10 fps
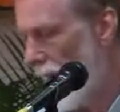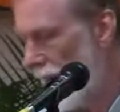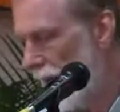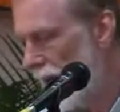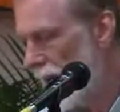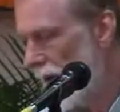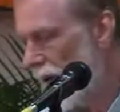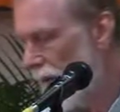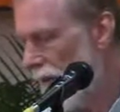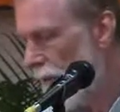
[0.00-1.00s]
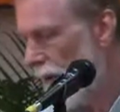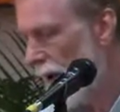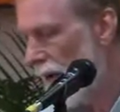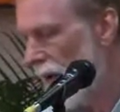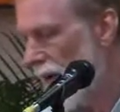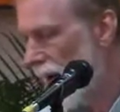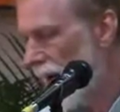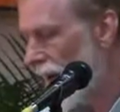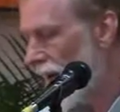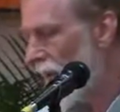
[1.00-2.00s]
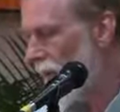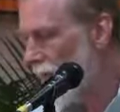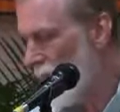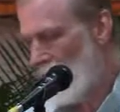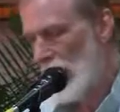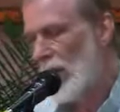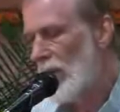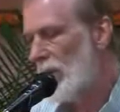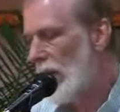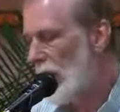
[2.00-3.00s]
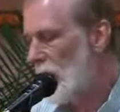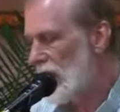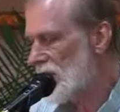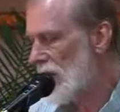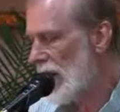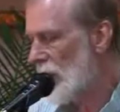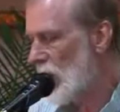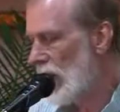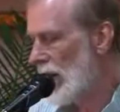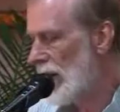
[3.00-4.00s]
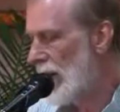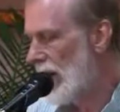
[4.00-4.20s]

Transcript: needn't spend very much time on,